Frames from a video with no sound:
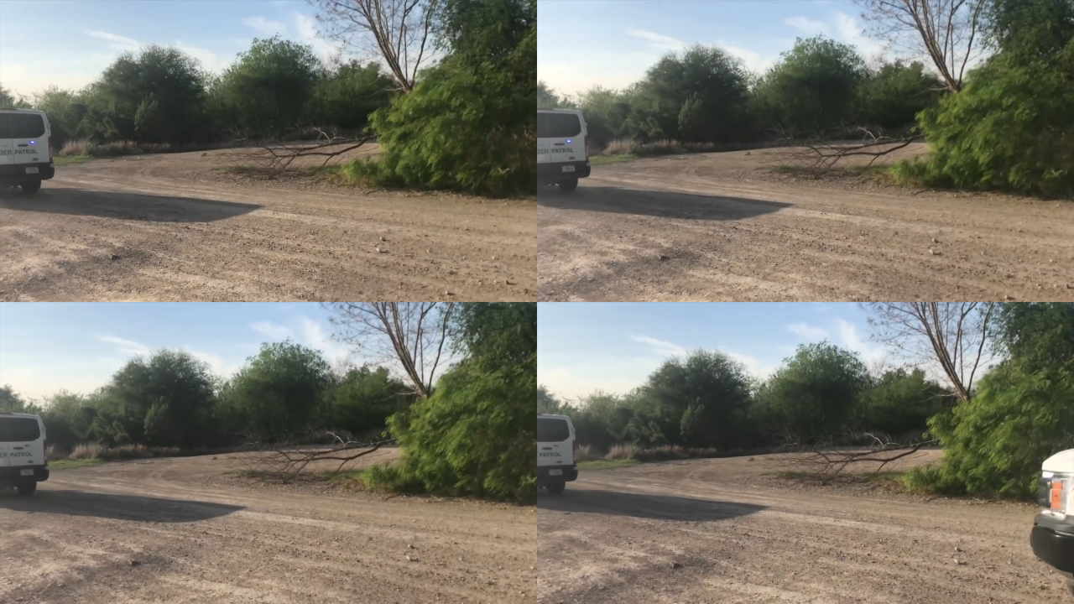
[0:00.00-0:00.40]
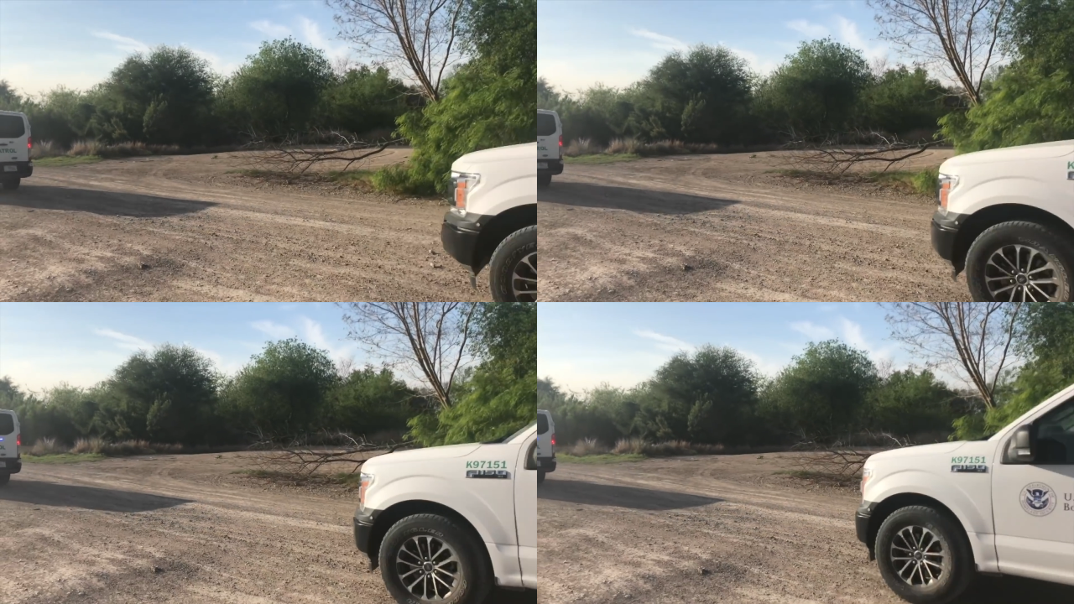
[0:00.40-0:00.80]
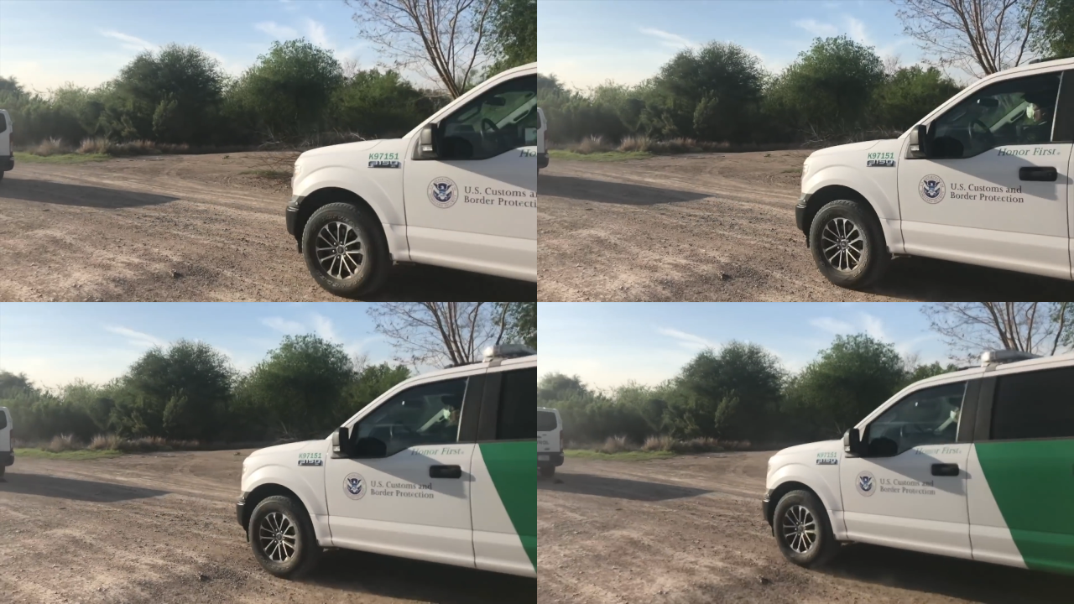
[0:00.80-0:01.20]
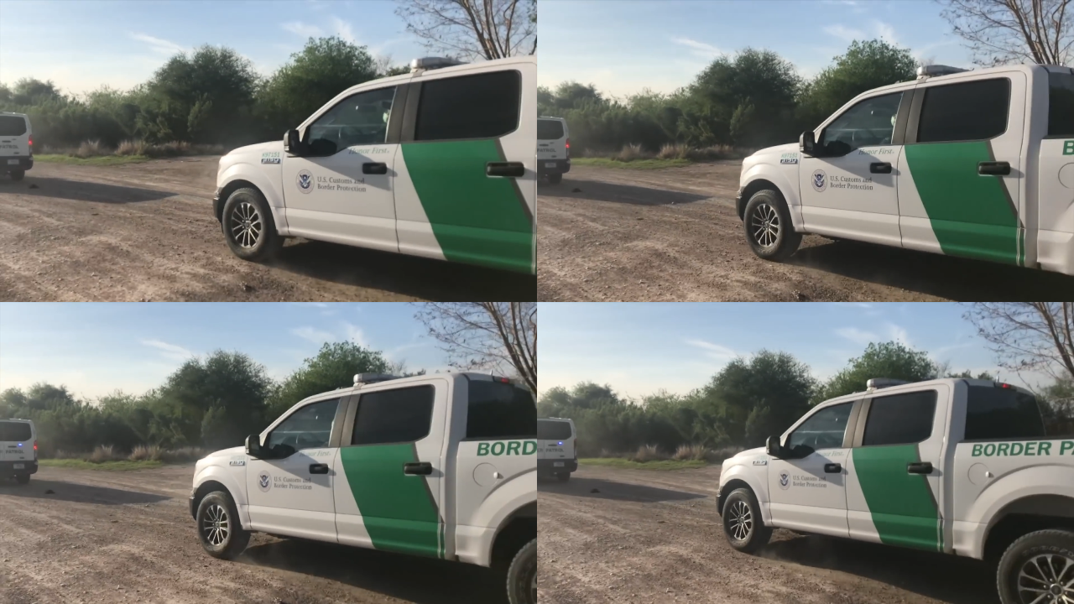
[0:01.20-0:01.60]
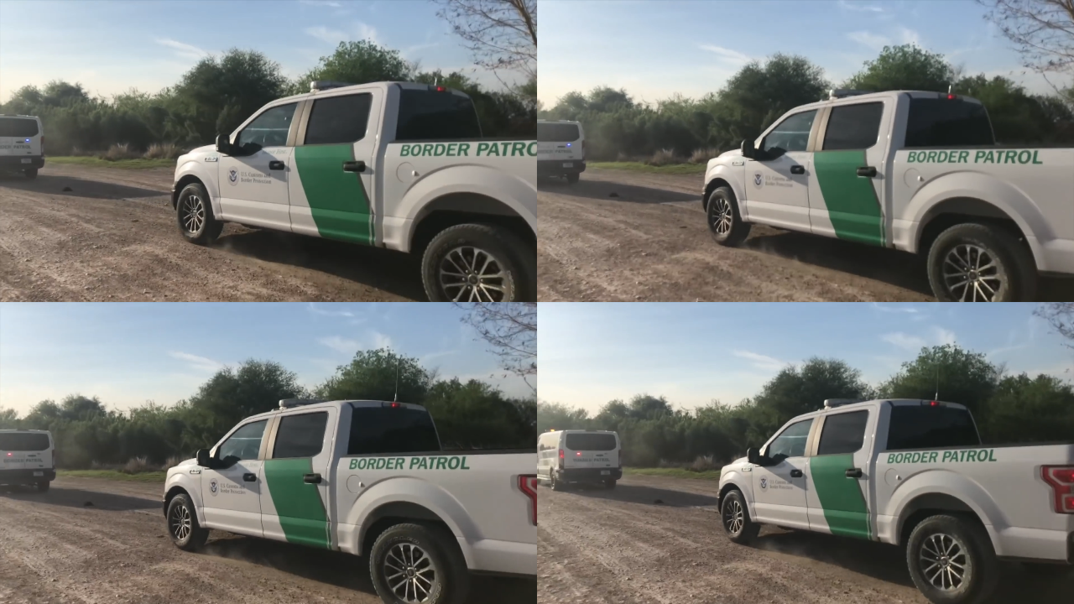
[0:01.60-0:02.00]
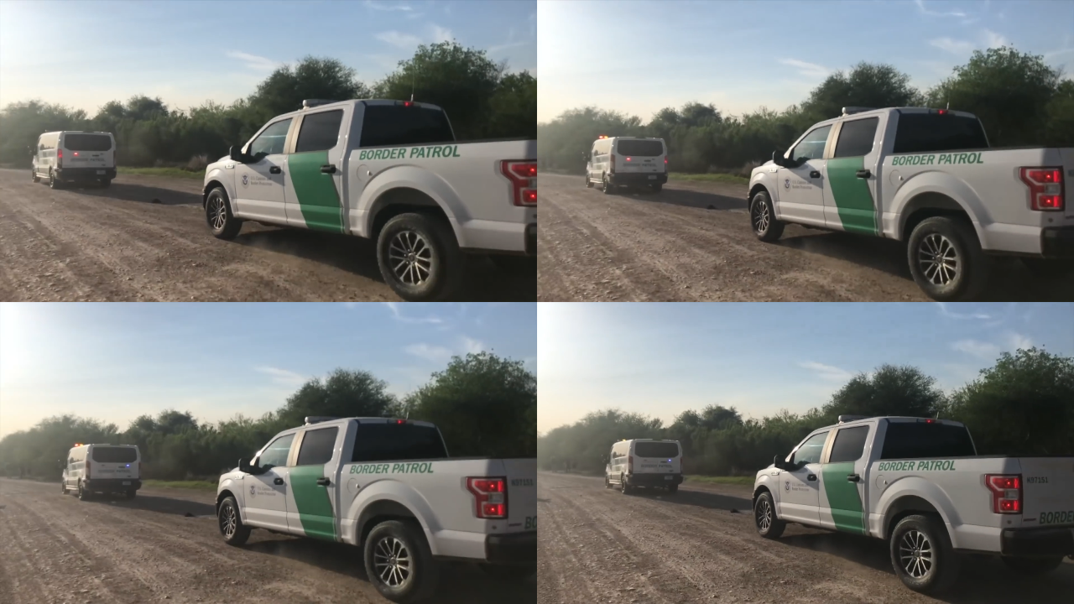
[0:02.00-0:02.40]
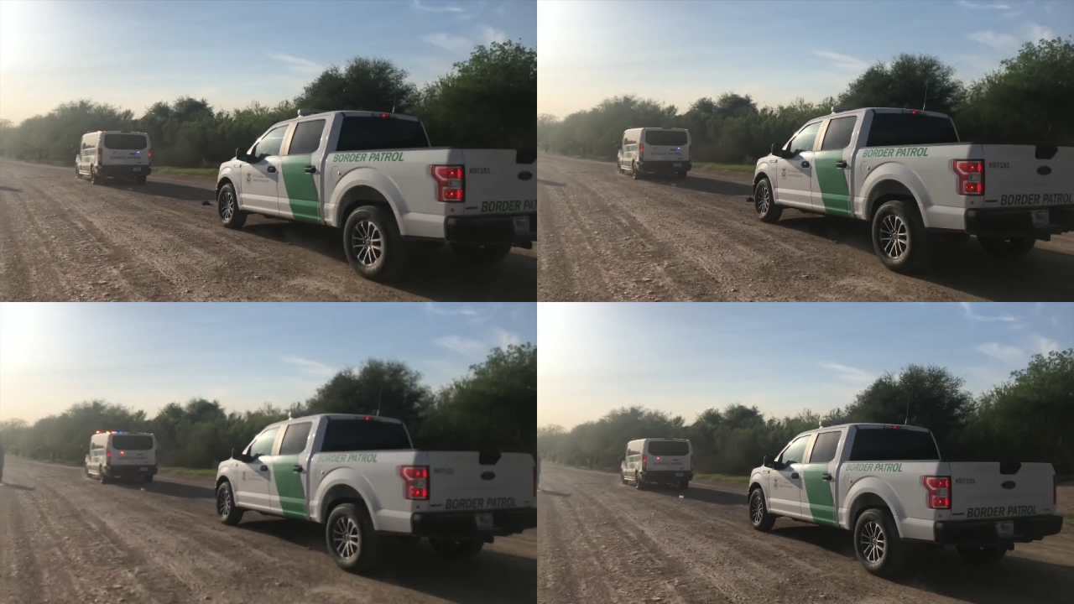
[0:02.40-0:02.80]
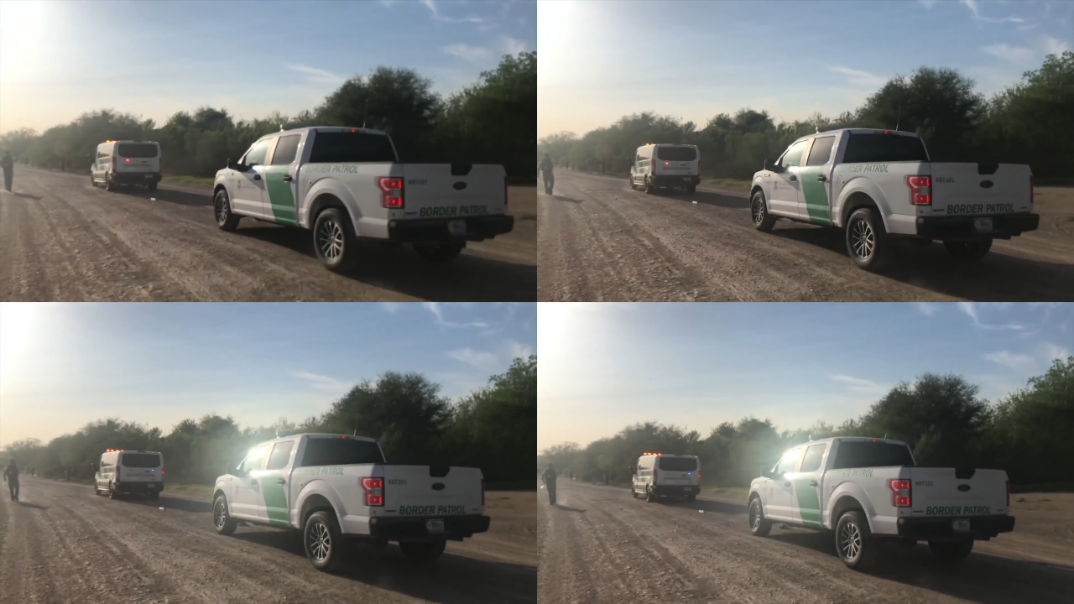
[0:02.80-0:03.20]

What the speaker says: [unreadable: no face in view]